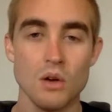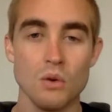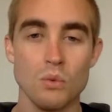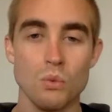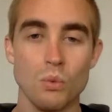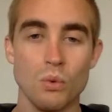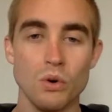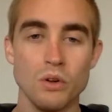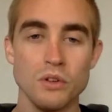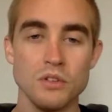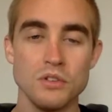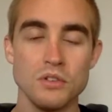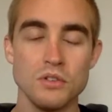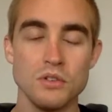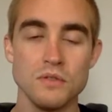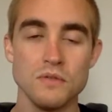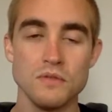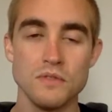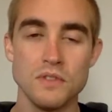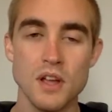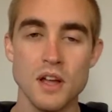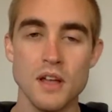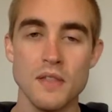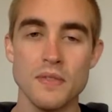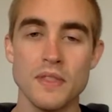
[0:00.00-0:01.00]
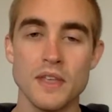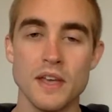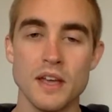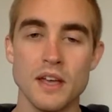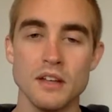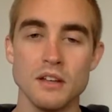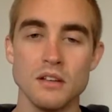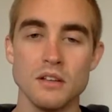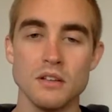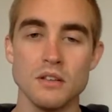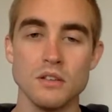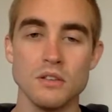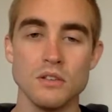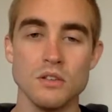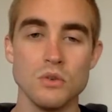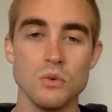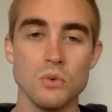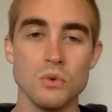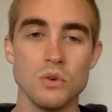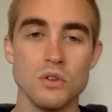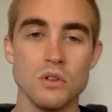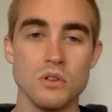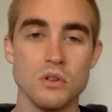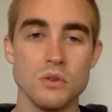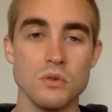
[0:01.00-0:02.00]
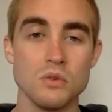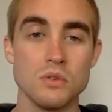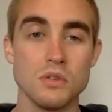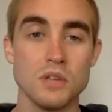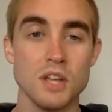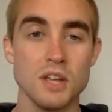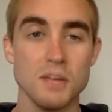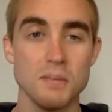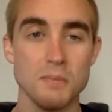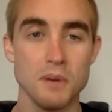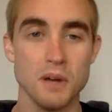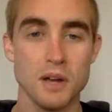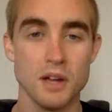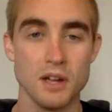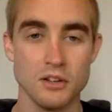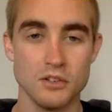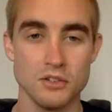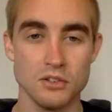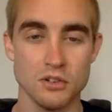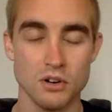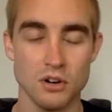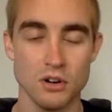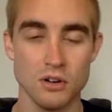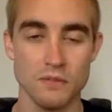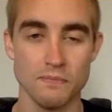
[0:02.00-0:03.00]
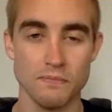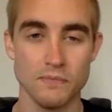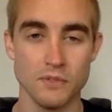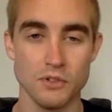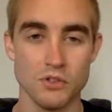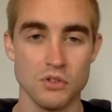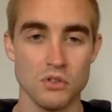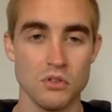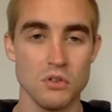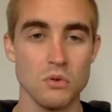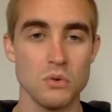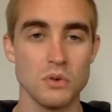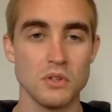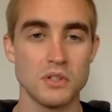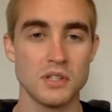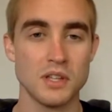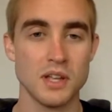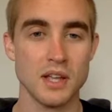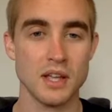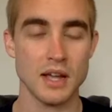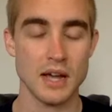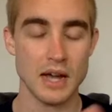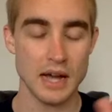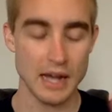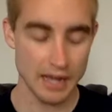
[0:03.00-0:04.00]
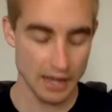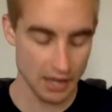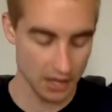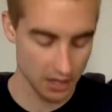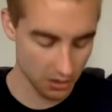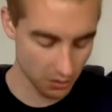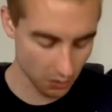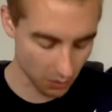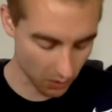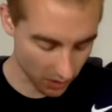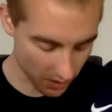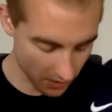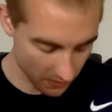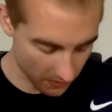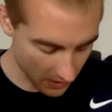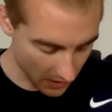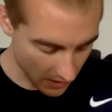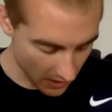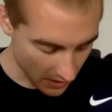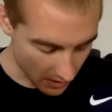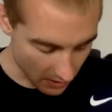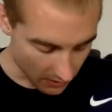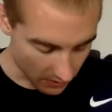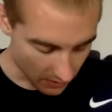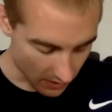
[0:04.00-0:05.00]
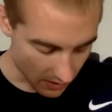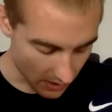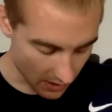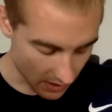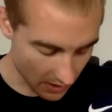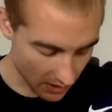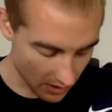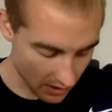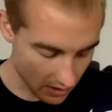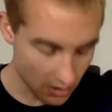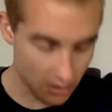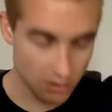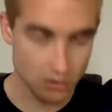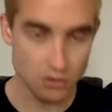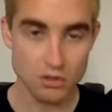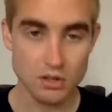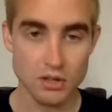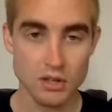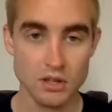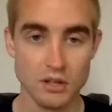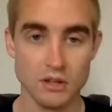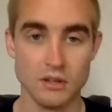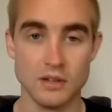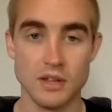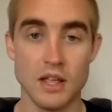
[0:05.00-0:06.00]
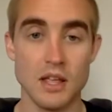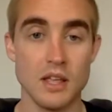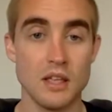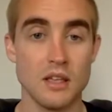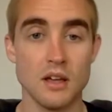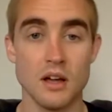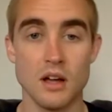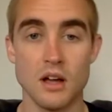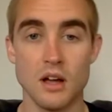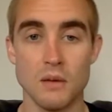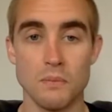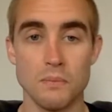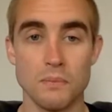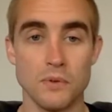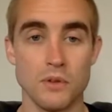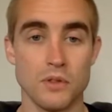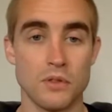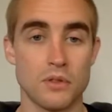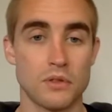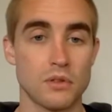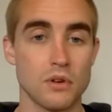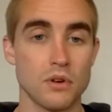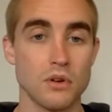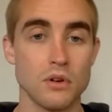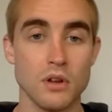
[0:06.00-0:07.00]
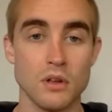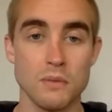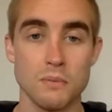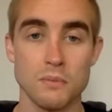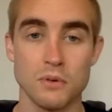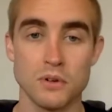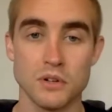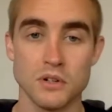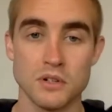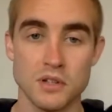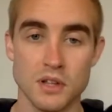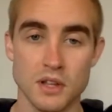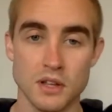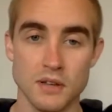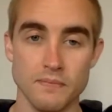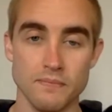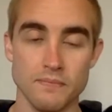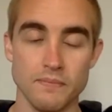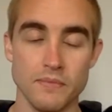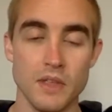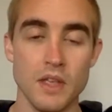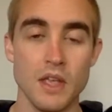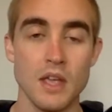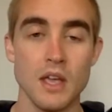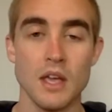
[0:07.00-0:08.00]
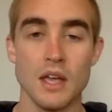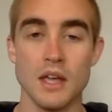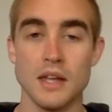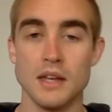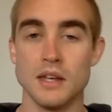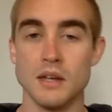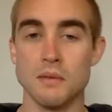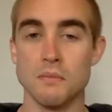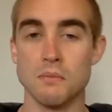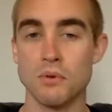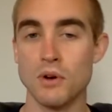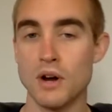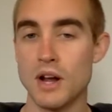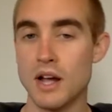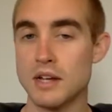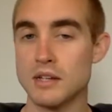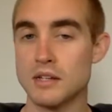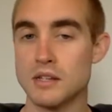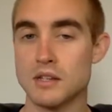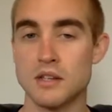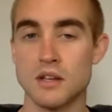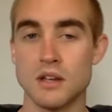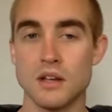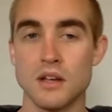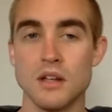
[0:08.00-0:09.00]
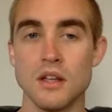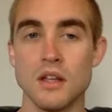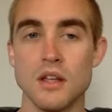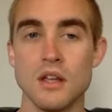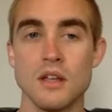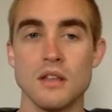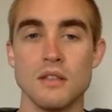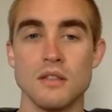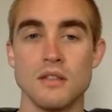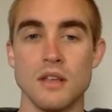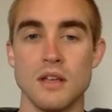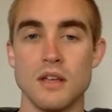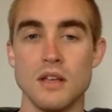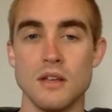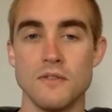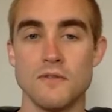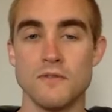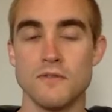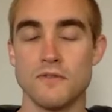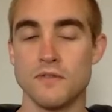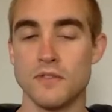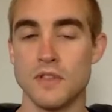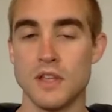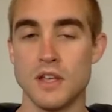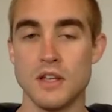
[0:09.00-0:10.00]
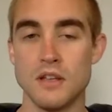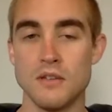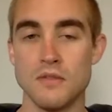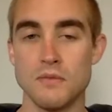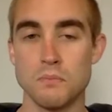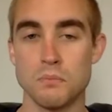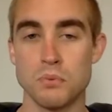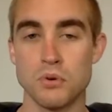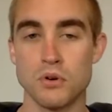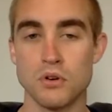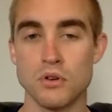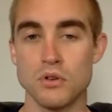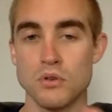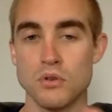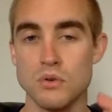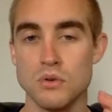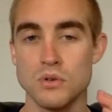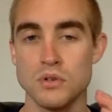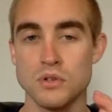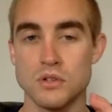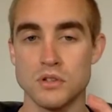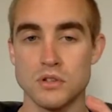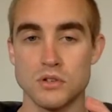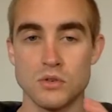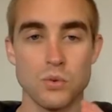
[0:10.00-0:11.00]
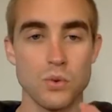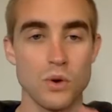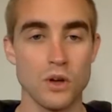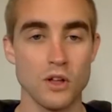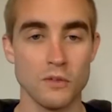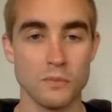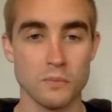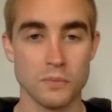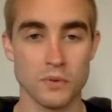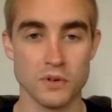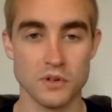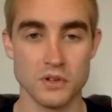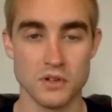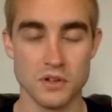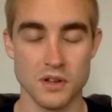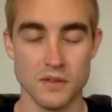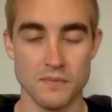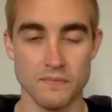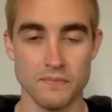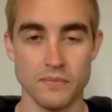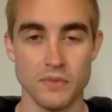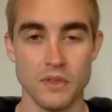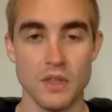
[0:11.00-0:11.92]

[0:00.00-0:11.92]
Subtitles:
Once you've done that, you would use a pie chart. So you would say Iowa, they take up 30%. In Nebraska, they produce 12%.